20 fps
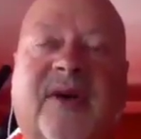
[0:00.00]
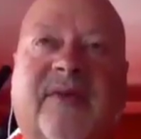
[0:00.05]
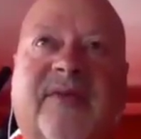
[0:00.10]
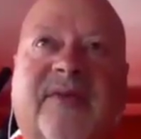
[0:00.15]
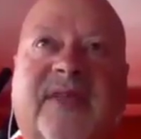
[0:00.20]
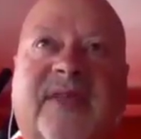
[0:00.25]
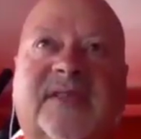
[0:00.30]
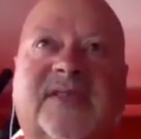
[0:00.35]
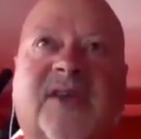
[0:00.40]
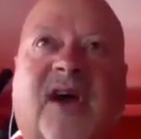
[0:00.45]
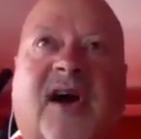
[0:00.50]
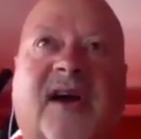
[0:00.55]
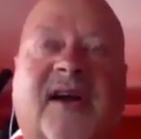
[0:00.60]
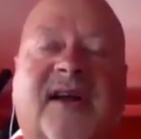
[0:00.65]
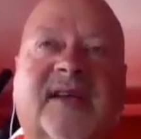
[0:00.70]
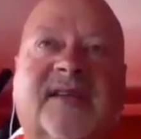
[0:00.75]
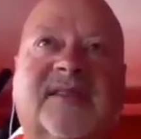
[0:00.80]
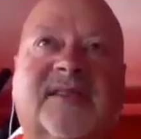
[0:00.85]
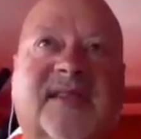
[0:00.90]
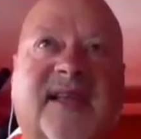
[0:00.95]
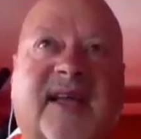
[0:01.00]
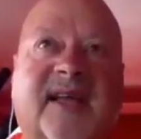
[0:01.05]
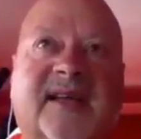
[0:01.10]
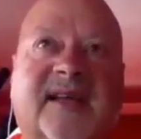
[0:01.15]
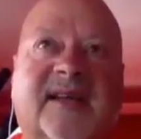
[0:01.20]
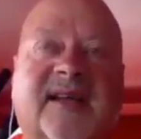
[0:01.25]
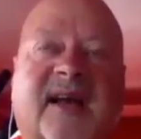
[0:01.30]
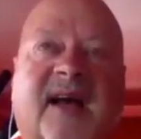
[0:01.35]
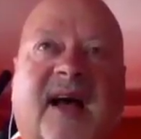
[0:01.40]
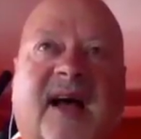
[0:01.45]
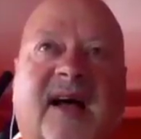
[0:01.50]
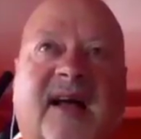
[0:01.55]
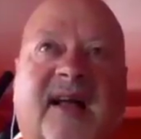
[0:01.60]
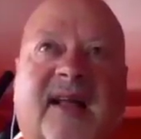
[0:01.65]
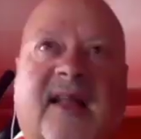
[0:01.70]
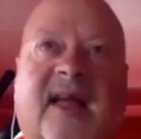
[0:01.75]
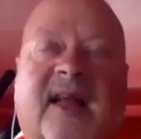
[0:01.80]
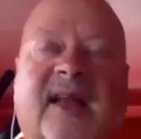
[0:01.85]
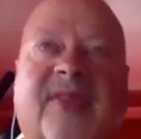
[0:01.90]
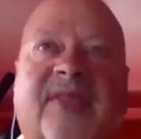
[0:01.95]
of these artists, that a
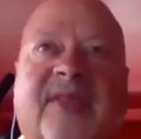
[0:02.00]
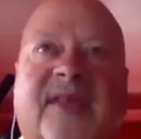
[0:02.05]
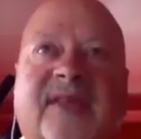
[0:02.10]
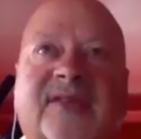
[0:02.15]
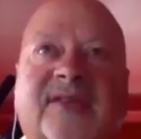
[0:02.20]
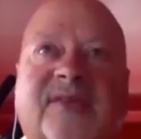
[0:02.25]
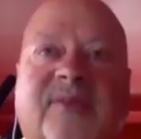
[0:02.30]
lot of things will